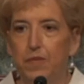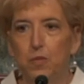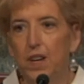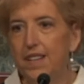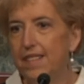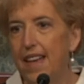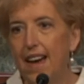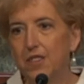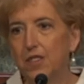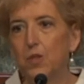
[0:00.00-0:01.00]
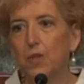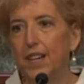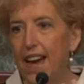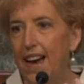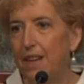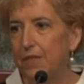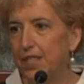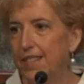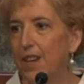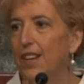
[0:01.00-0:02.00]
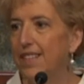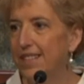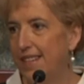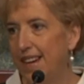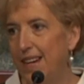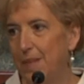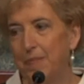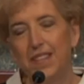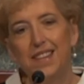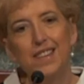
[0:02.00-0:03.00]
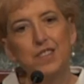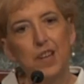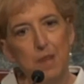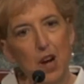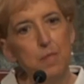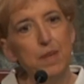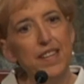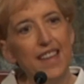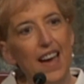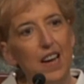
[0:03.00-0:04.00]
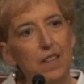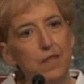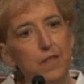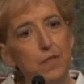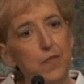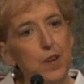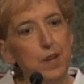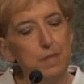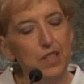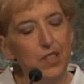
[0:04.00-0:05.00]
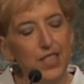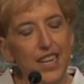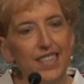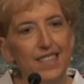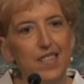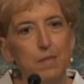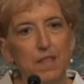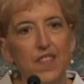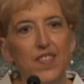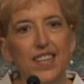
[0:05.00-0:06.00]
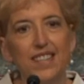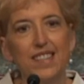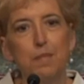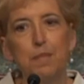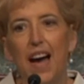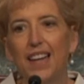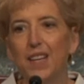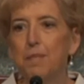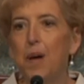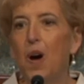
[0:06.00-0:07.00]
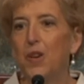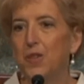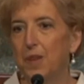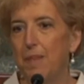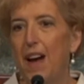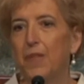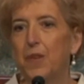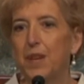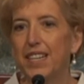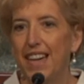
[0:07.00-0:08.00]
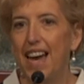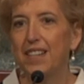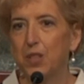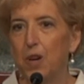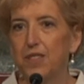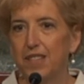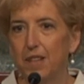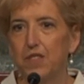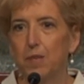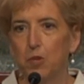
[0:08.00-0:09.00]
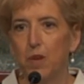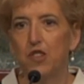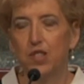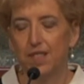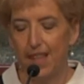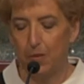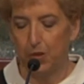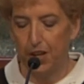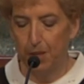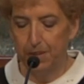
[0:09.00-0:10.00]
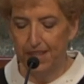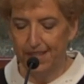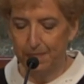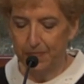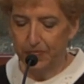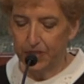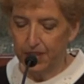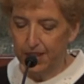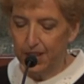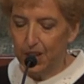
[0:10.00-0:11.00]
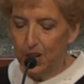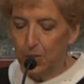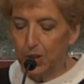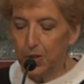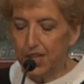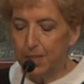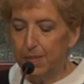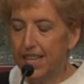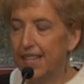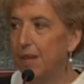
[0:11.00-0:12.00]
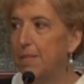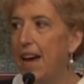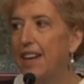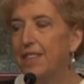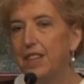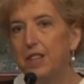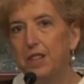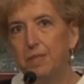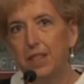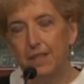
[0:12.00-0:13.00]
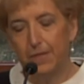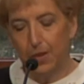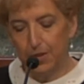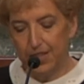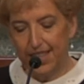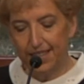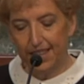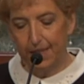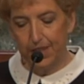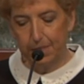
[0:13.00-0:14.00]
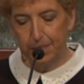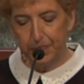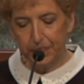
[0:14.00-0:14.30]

What does that story have to tell us today? So I'm hoping that from looking at some of the things that Pilate pondered about, that we can ask ourselves some questions that will help us. We're going to begin in Matthew in verse 11.